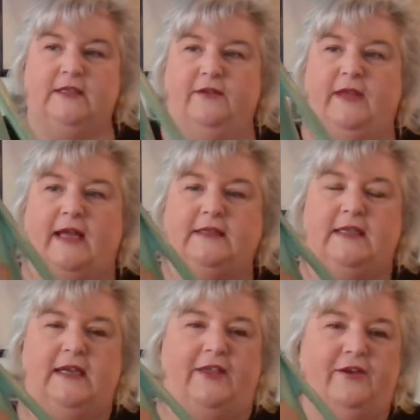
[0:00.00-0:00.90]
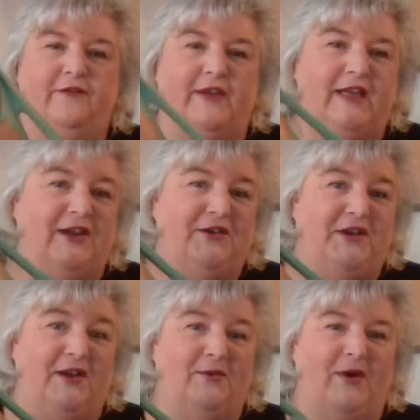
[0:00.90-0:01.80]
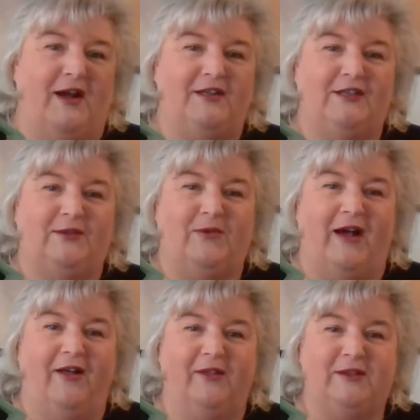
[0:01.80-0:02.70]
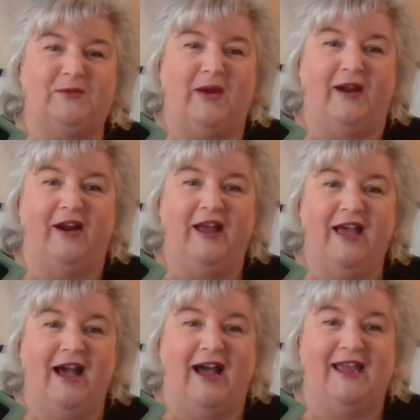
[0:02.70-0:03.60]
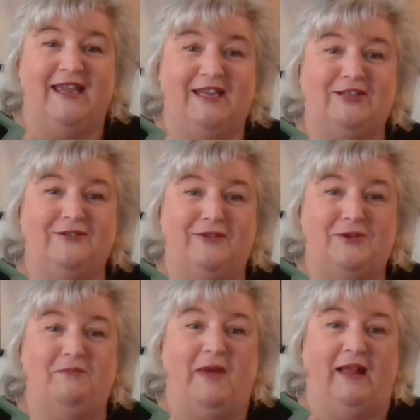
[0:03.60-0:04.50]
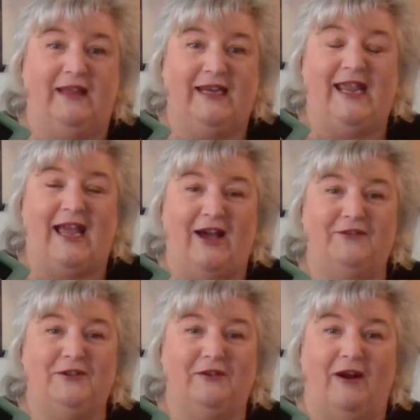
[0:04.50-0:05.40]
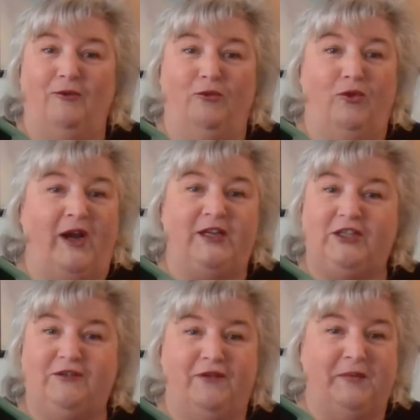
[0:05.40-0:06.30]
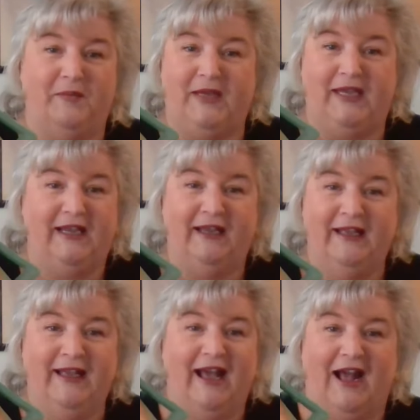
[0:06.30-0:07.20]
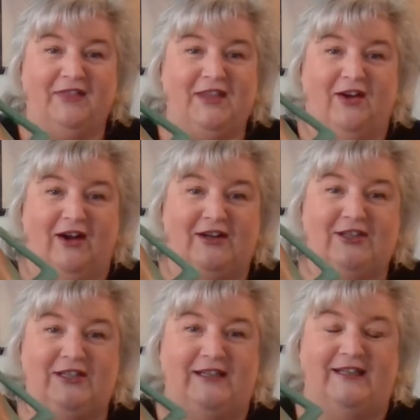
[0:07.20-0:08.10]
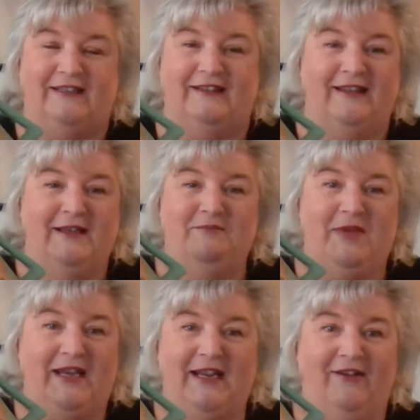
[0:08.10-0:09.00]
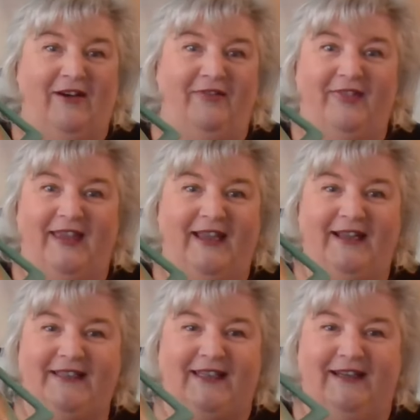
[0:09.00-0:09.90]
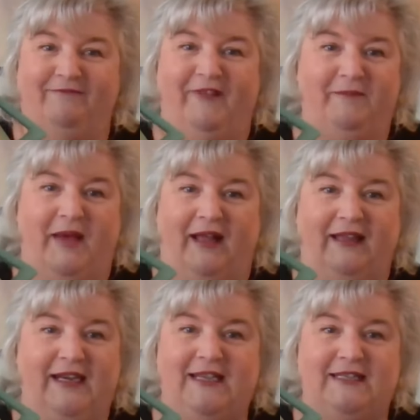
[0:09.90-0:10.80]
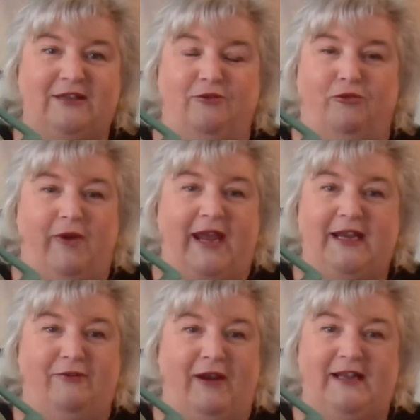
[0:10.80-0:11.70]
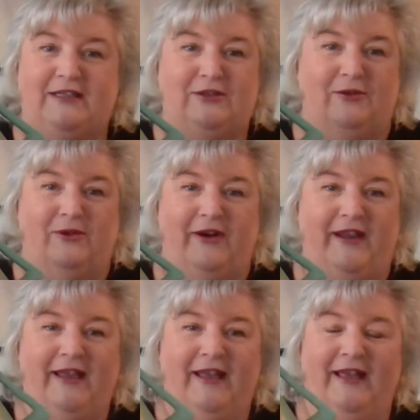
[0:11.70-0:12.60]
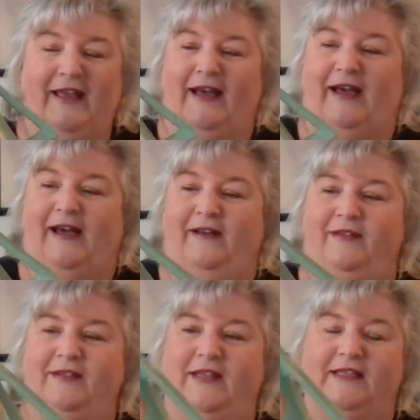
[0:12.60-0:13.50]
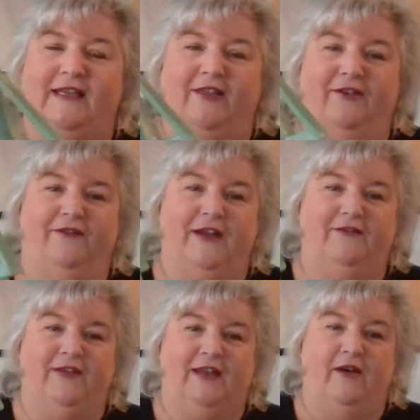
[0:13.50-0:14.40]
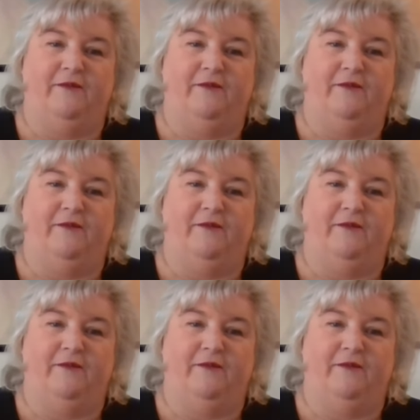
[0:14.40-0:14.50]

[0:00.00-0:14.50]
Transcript: So that's another video you can watch as well, is where I interview Melanie after our rush from being at the auction and bidding on things, and Melanie's great, great story. So that's another fun video.